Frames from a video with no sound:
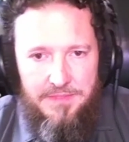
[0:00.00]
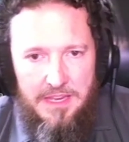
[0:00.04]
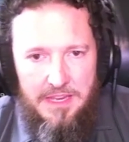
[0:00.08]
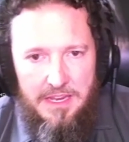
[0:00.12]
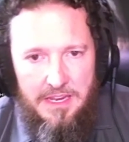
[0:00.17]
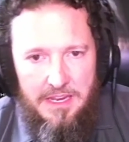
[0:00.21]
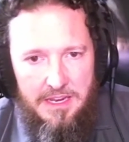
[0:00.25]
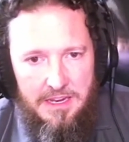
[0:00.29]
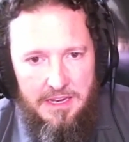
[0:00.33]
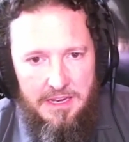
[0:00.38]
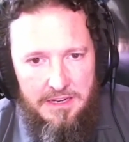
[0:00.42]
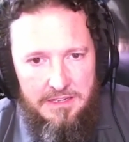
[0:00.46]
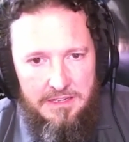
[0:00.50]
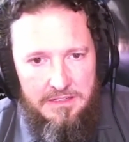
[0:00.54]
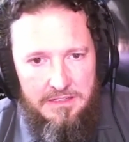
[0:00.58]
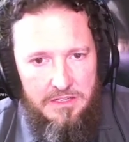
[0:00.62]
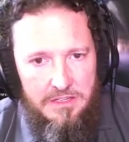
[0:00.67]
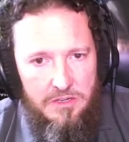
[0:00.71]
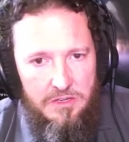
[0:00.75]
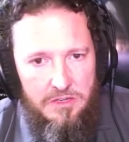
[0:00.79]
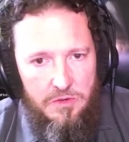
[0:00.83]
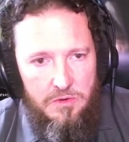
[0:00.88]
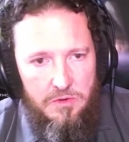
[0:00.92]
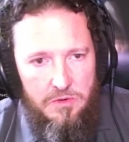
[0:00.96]
and
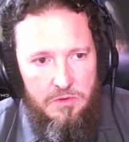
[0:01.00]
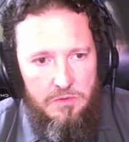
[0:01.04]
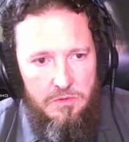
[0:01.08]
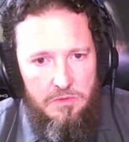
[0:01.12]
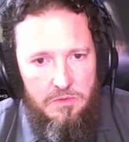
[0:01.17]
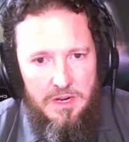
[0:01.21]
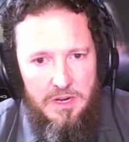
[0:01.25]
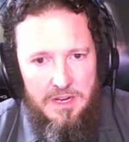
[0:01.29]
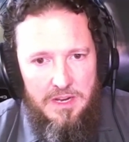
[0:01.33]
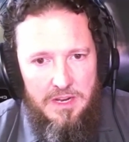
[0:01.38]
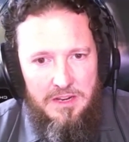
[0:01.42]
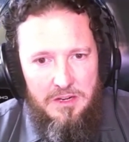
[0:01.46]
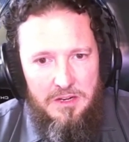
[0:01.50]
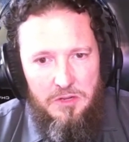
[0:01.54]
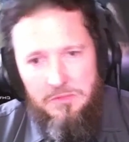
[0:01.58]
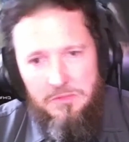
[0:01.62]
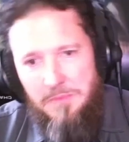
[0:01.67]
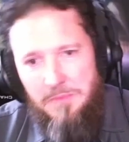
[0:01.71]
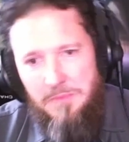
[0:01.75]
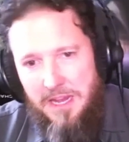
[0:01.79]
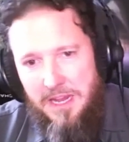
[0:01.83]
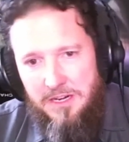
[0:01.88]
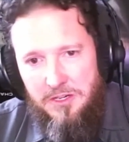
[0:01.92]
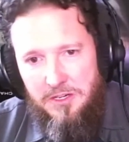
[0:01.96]

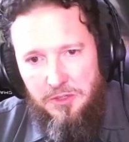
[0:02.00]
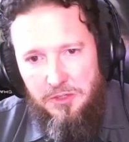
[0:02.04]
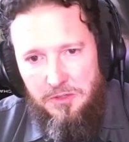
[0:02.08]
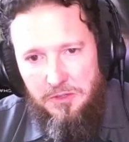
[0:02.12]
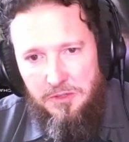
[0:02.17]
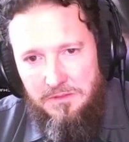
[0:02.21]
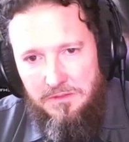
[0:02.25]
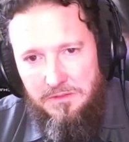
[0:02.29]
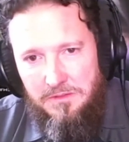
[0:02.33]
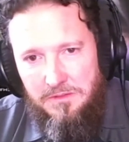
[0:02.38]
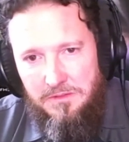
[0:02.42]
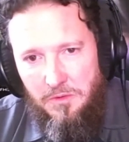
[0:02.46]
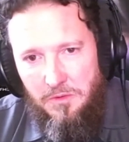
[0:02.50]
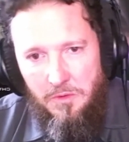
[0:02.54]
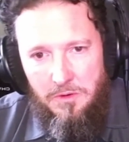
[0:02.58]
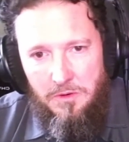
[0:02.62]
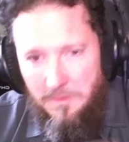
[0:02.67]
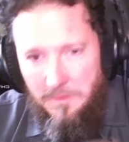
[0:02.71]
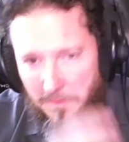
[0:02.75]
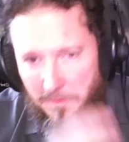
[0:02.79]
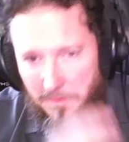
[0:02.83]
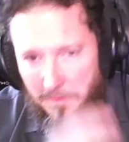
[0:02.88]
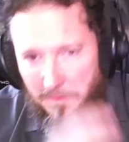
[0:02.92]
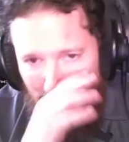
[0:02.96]
whose manager
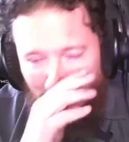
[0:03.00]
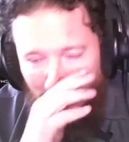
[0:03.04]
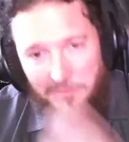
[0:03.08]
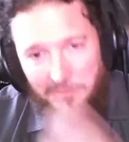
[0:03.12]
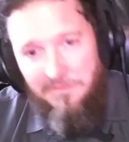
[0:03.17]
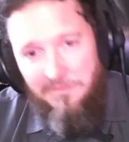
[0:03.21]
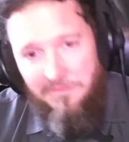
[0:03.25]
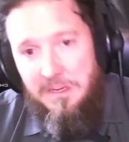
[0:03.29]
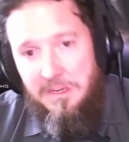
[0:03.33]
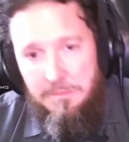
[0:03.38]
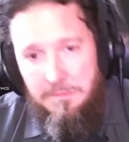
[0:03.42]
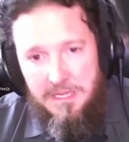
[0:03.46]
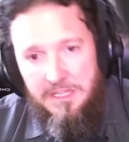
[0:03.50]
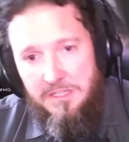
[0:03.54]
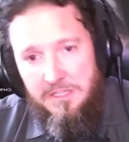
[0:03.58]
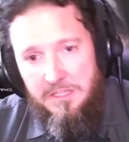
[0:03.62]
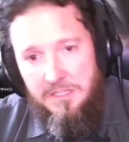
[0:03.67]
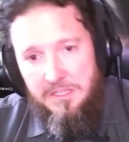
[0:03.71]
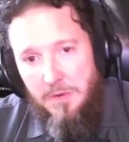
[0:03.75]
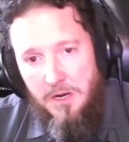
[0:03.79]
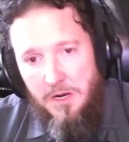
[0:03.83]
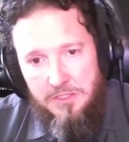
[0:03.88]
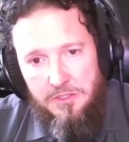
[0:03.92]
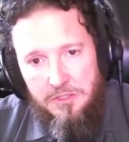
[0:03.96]
or VP
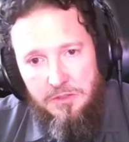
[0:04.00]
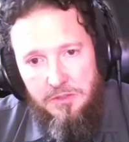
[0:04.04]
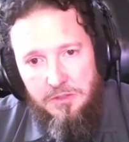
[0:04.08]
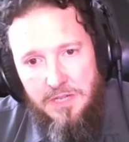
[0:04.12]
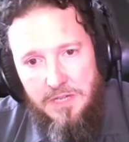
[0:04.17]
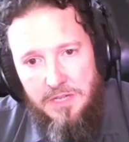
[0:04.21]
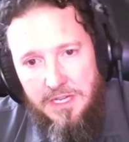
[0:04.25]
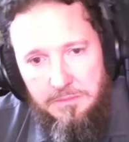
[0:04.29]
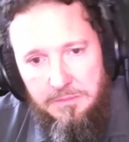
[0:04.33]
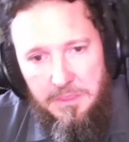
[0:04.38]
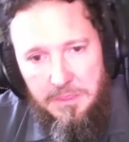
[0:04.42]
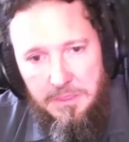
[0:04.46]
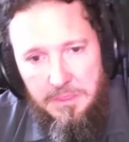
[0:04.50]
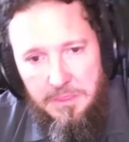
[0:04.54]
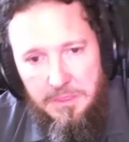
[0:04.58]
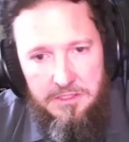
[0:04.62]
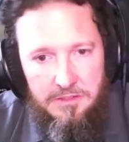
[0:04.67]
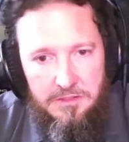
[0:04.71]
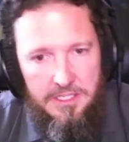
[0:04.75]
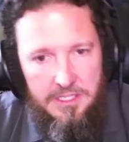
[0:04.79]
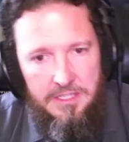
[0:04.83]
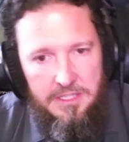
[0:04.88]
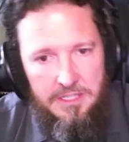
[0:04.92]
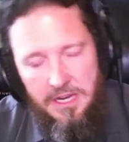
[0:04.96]
sponsor has
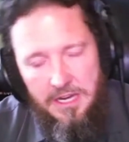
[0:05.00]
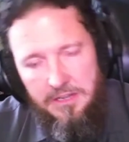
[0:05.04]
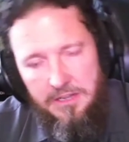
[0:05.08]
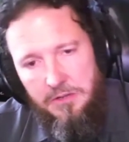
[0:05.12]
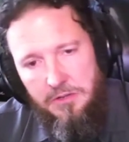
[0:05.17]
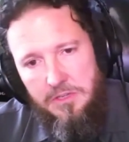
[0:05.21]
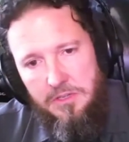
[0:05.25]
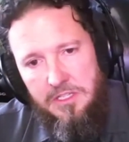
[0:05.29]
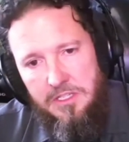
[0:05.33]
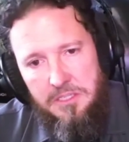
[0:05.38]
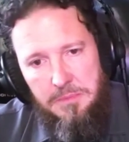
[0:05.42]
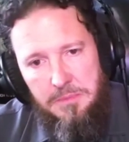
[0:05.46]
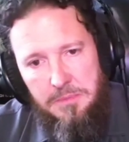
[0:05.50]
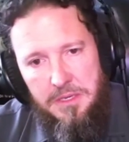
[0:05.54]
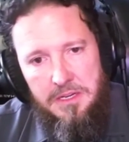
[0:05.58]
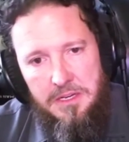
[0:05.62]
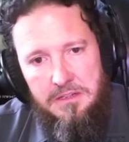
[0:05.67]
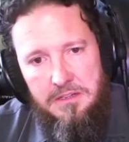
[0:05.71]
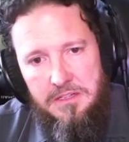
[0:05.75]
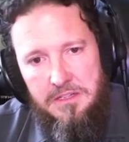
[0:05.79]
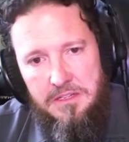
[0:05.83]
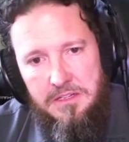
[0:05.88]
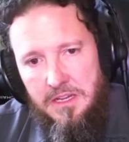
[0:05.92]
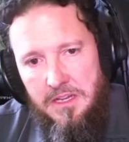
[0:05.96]
basically said, yeah, you can
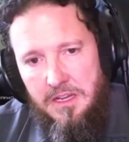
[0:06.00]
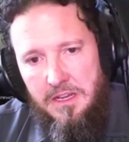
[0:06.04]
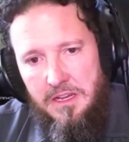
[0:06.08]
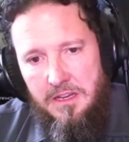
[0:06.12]
spend